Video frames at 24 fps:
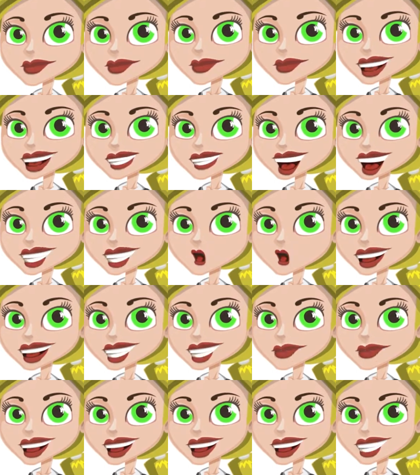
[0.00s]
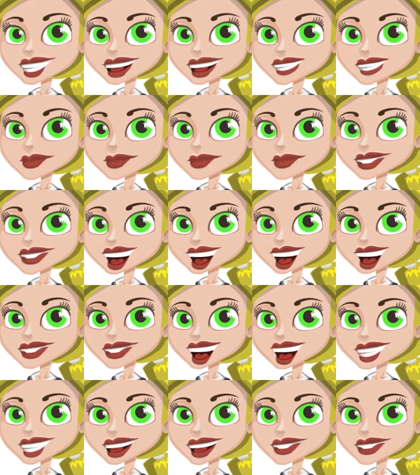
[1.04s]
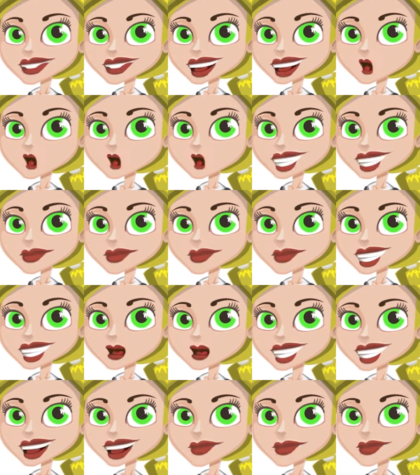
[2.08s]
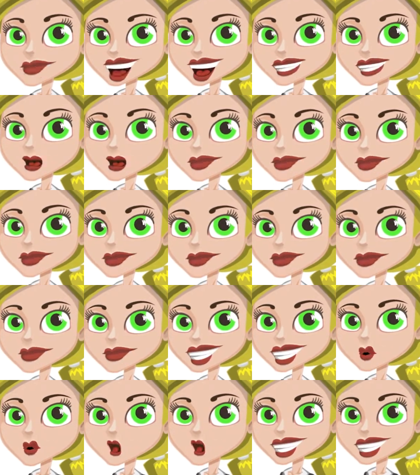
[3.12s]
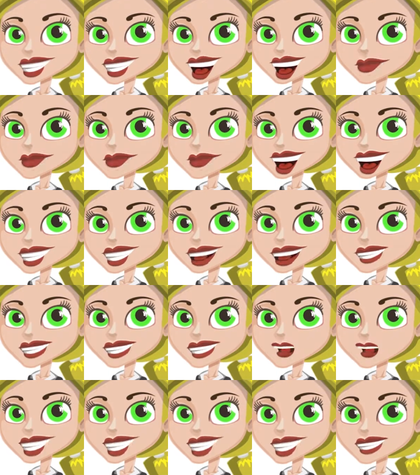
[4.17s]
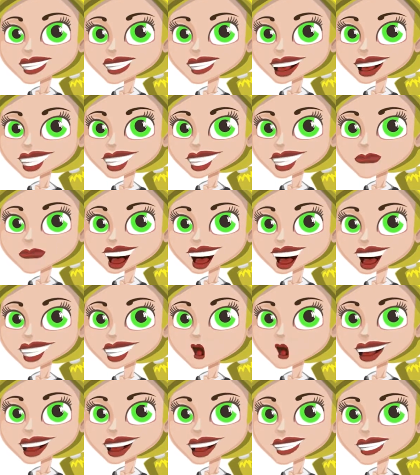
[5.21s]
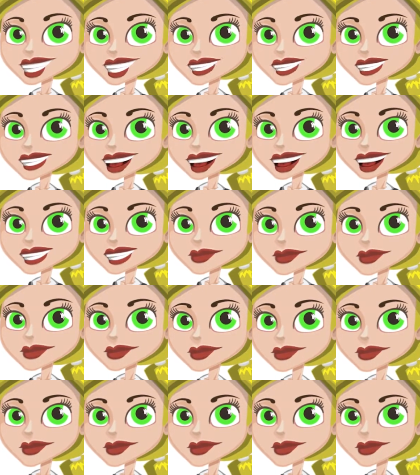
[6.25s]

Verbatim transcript: Use our grants database to find funding for your technology projects and learn about funding sources used by other agencies.